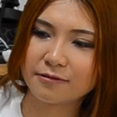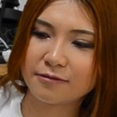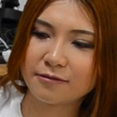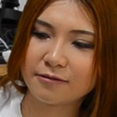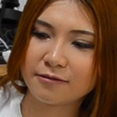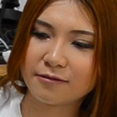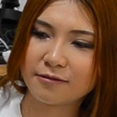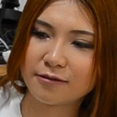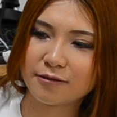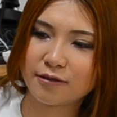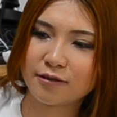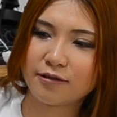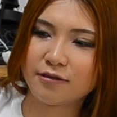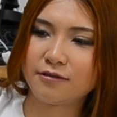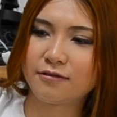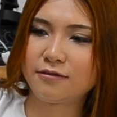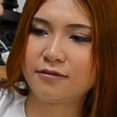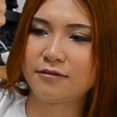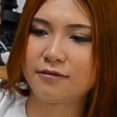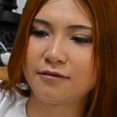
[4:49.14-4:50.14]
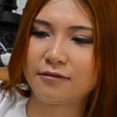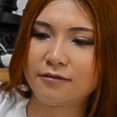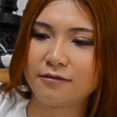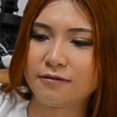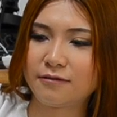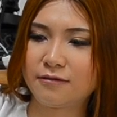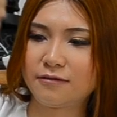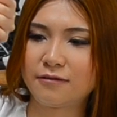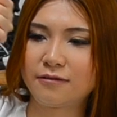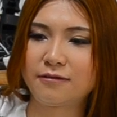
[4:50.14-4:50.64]

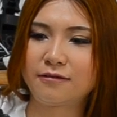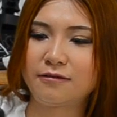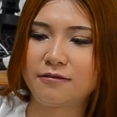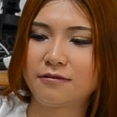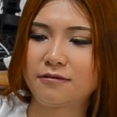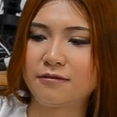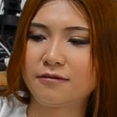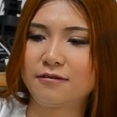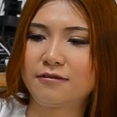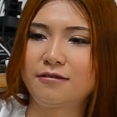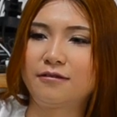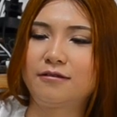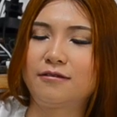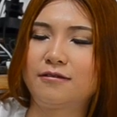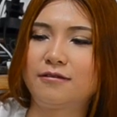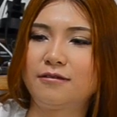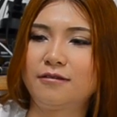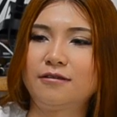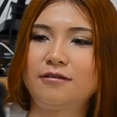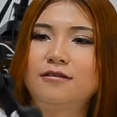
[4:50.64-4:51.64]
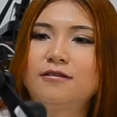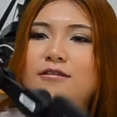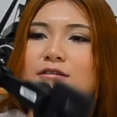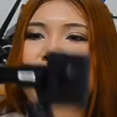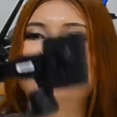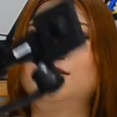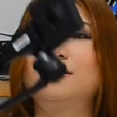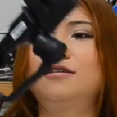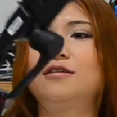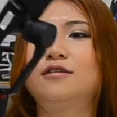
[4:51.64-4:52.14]

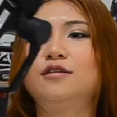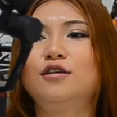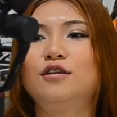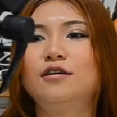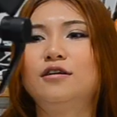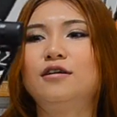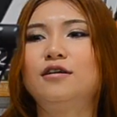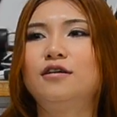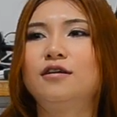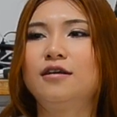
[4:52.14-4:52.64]
(no one is talking)